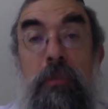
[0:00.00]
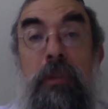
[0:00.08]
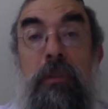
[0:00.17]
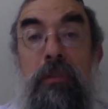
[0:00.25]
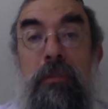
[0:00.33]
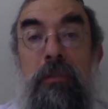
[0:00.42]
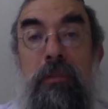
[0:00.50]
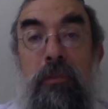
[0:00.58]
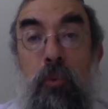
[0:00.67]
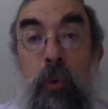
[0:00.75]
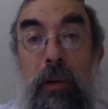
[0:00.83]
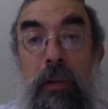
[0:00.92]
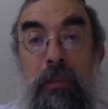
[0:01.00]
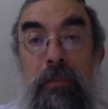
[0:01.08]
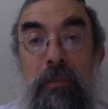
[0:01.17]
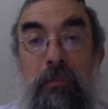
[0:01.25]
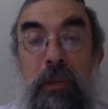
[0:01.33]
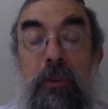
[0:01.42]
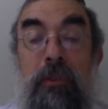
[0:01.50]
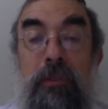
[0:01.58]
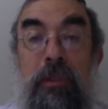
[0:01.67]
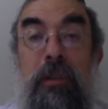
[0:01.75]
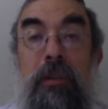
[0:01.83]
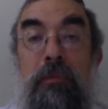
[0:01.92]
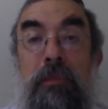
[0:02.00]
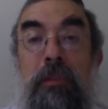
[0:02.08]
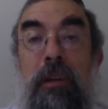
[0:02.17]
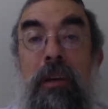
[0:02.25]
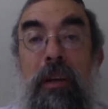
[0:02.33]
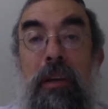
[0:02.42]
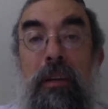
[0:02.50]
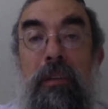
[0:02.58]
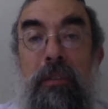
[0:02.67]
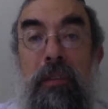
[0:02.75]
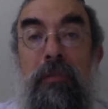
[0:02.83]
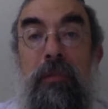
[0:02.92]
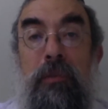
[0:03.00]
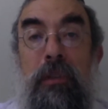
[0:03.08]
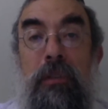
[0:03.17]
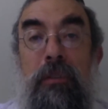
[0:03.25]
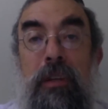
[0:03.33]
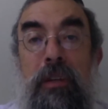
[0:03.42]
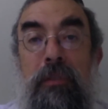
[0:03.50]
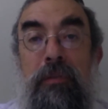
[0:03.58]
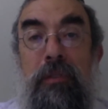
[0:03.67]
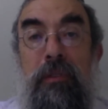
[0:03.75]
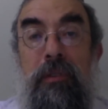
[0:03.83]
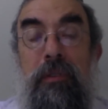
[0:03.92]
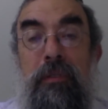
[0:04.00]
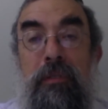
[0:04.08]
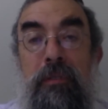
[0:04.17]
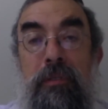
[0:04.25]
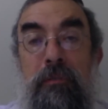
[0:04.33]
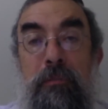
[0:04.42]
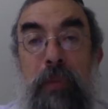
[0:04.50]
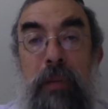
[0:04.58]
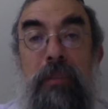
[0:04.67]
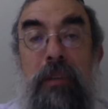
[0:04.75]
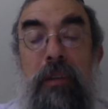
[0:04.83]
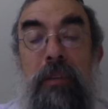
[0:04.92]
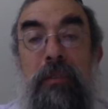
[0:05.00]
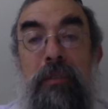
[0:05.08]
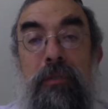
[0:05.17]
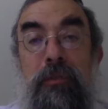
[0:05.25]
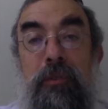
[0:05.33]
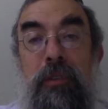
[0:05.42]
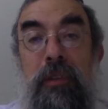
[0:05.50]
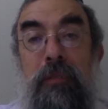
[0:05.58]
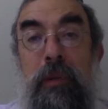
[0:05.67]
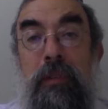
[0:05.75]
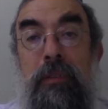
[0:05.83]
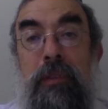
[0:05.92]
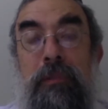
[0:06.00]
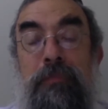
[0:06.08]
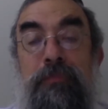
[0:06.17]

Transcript: means weeks, because it comes 7 weeks after Pesach, the first day of Pesach.